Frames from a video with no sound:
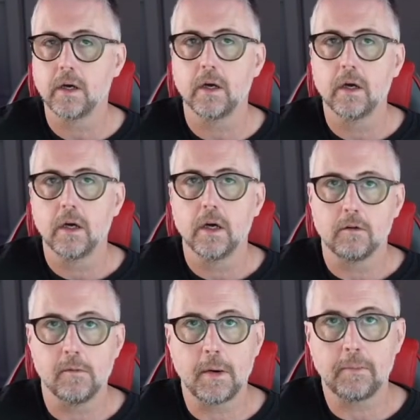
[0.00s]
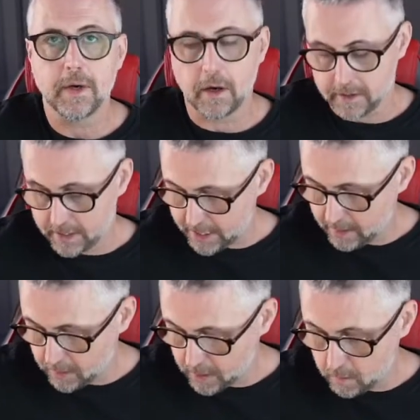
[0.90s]
Remembering on a D,
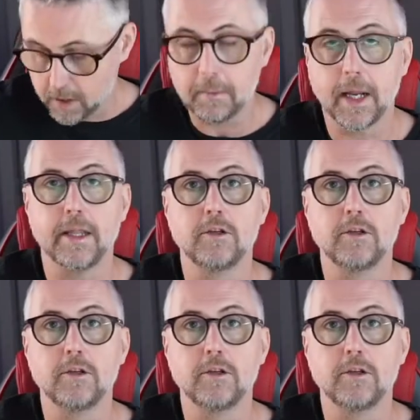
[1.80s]
we don't want to play the